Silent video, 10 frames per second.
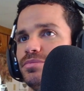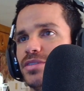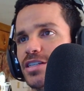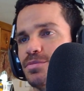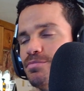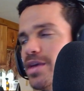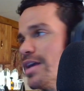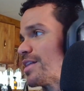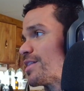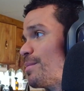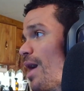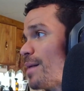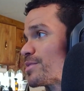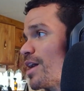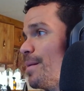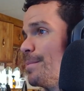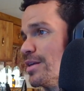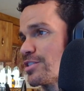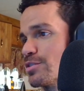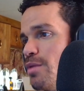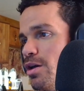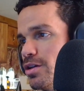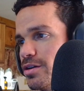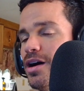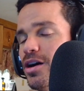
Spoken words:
just make the maps a bit smaller.